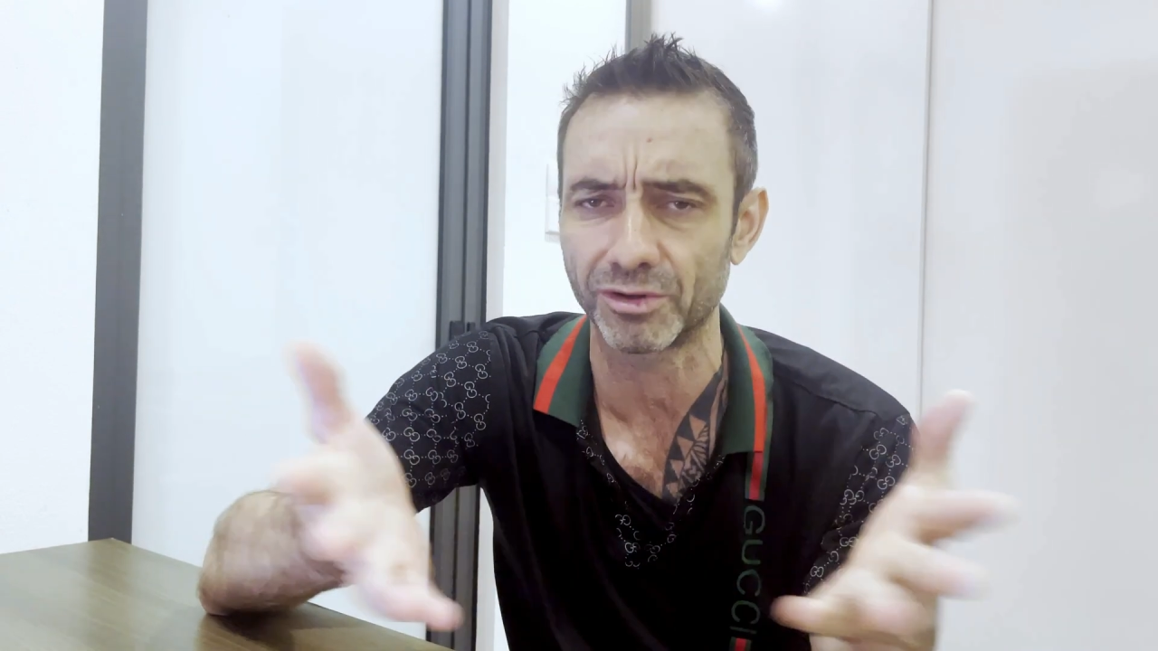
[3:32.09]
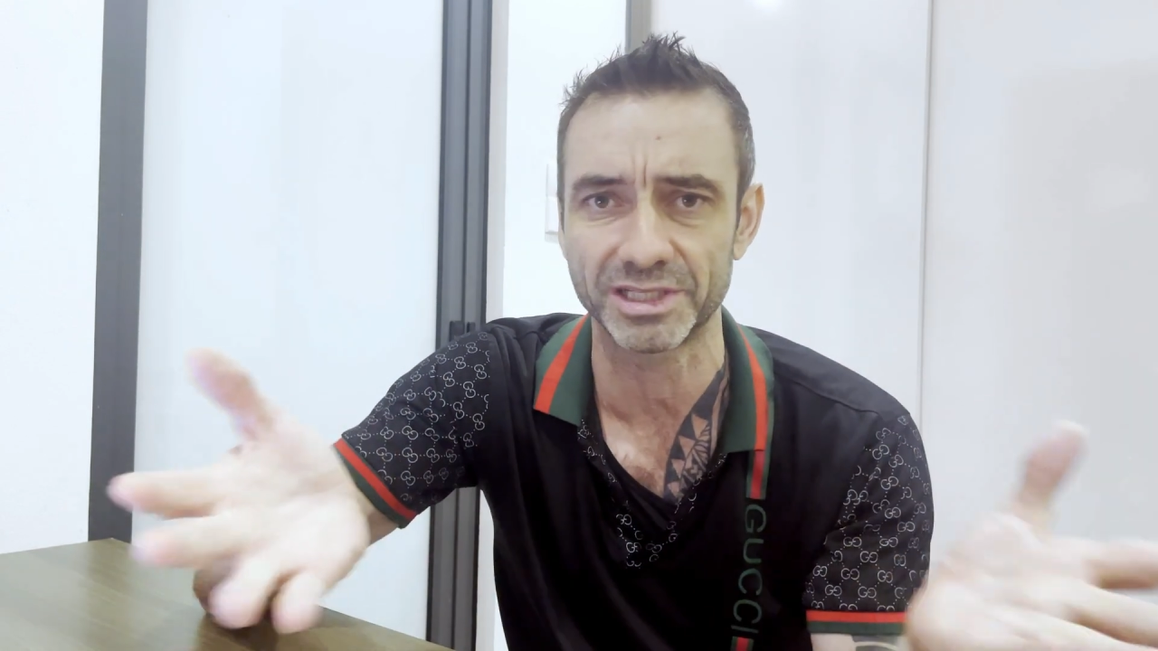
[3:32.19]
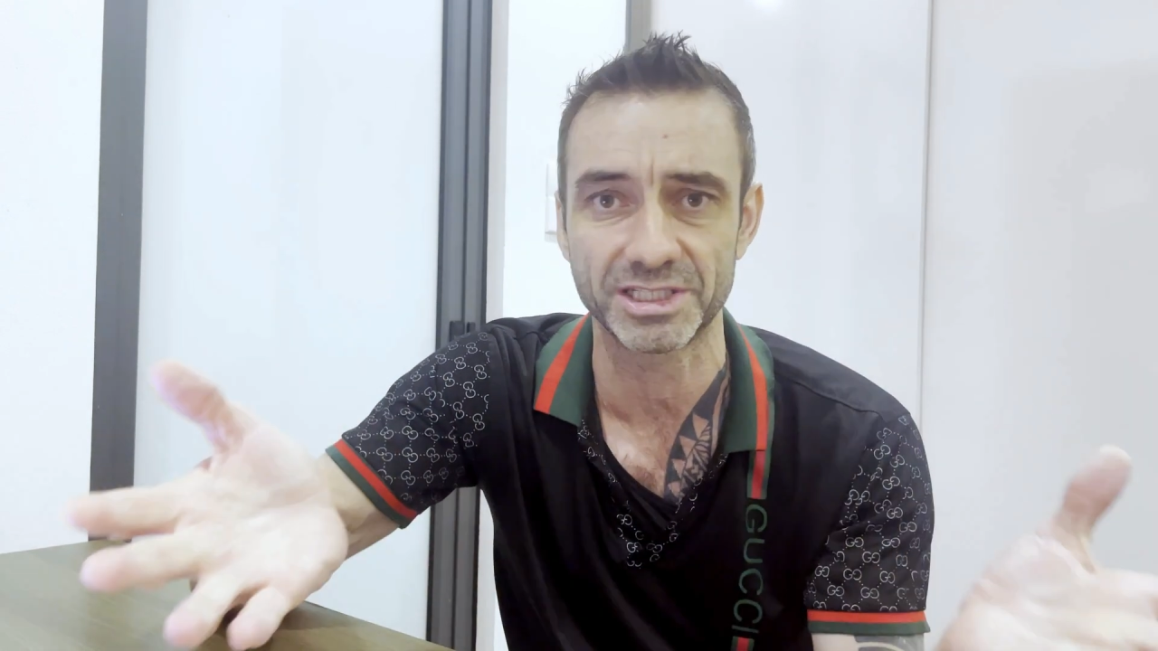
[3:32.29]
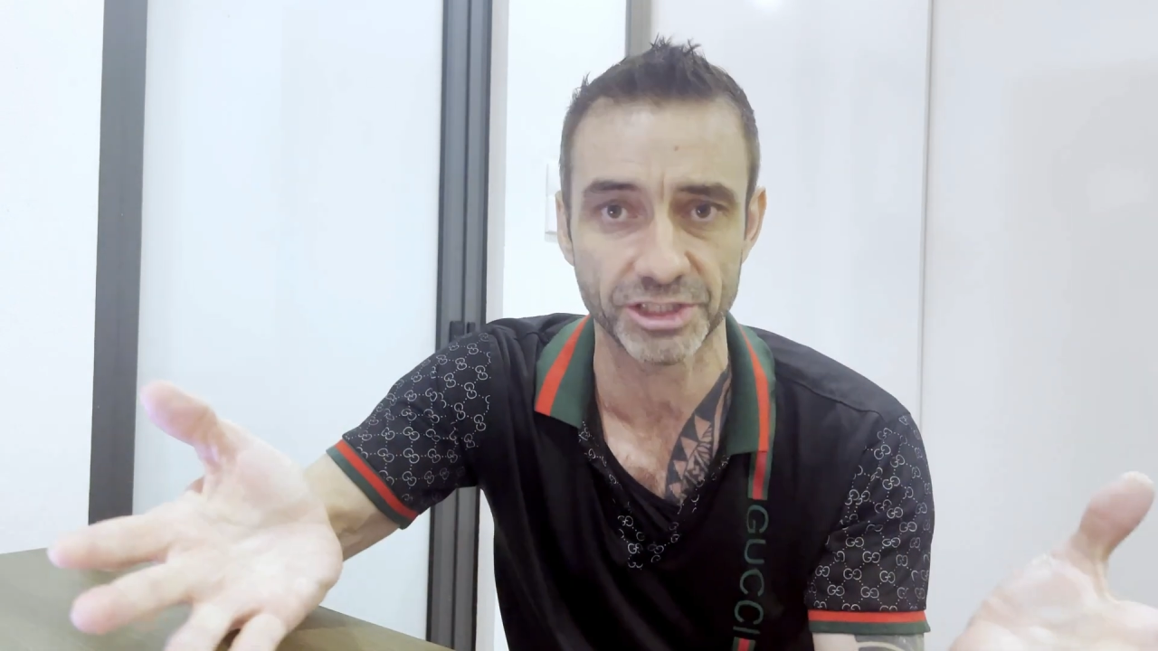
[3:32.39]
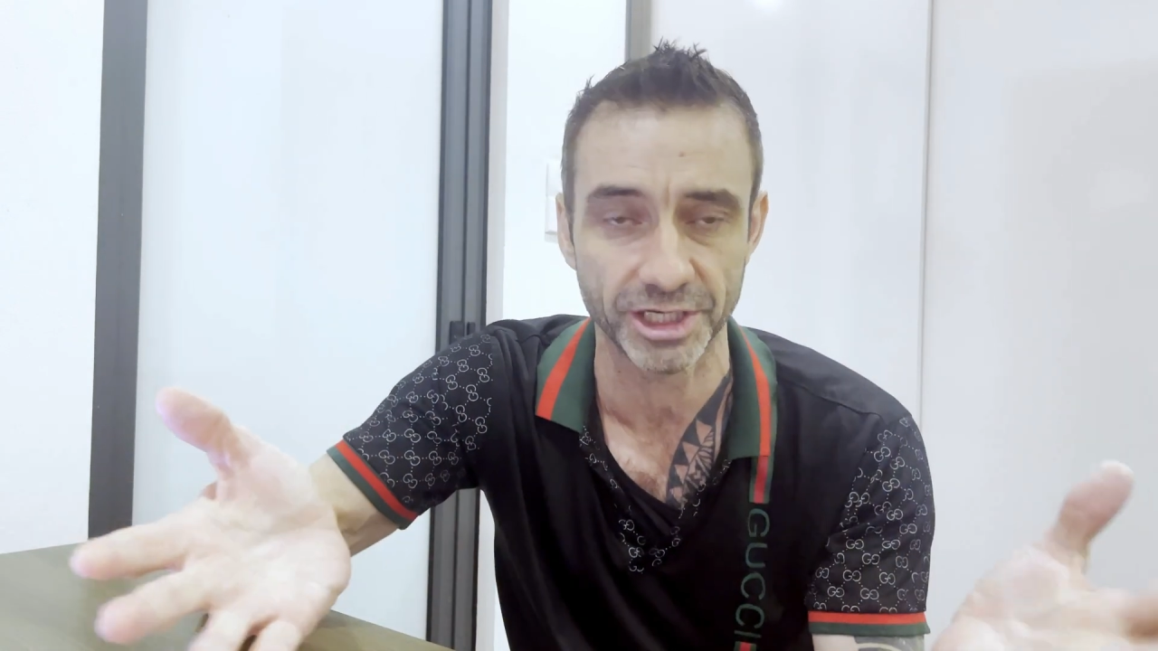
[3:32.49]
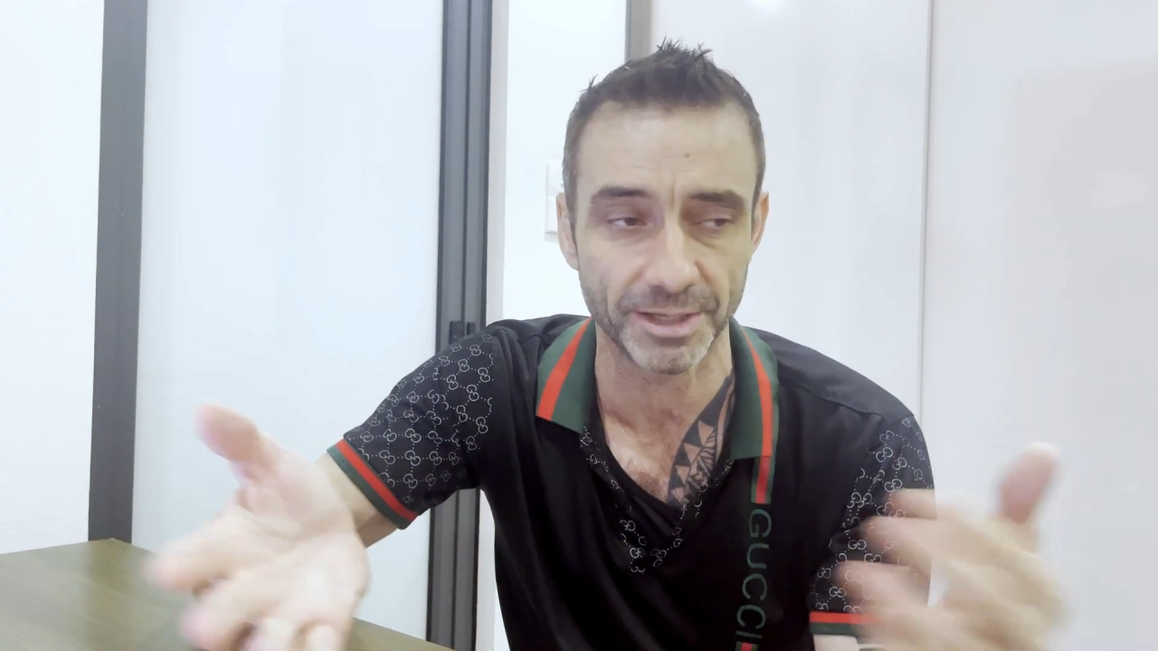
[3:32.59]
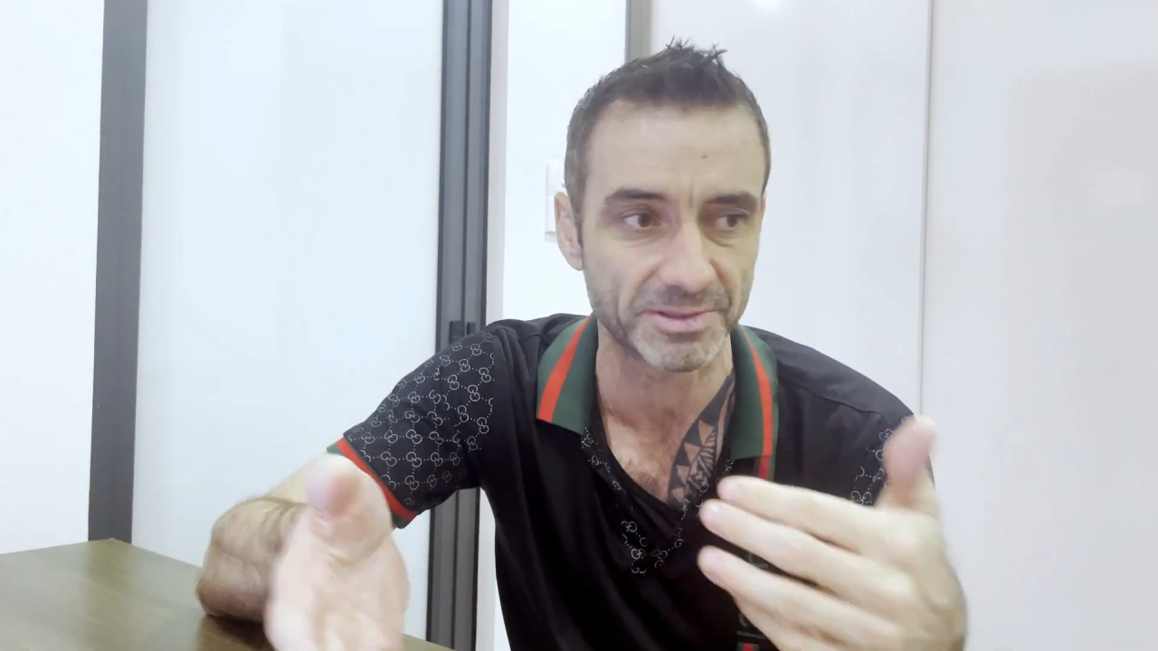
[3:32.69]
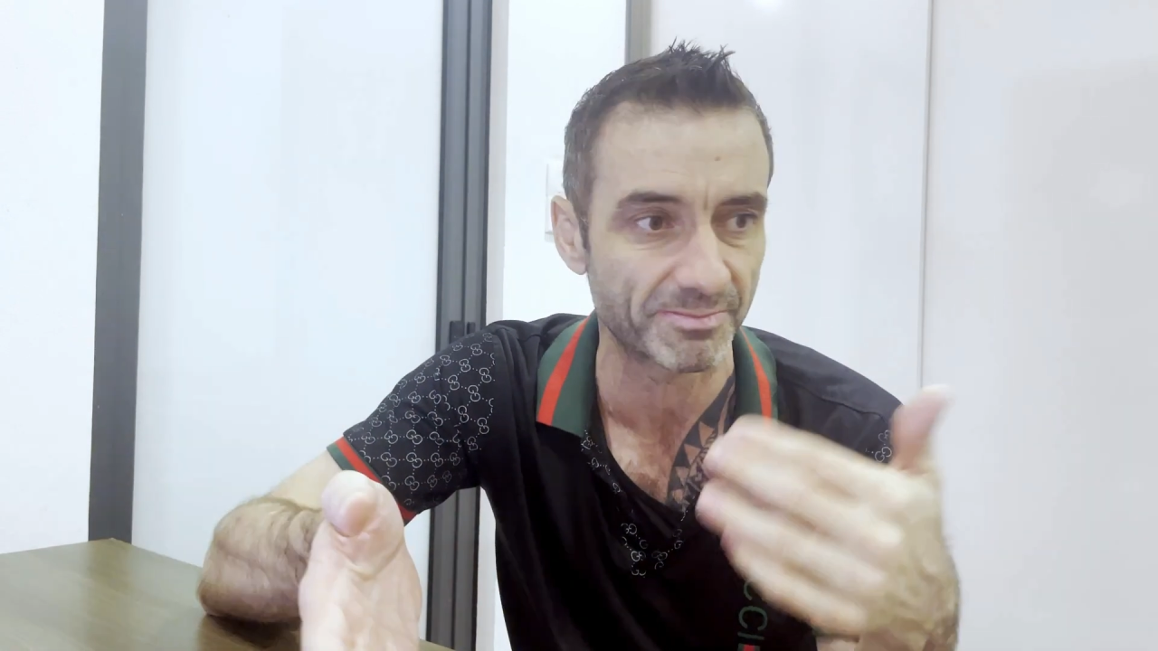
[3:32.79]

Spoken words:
these chips,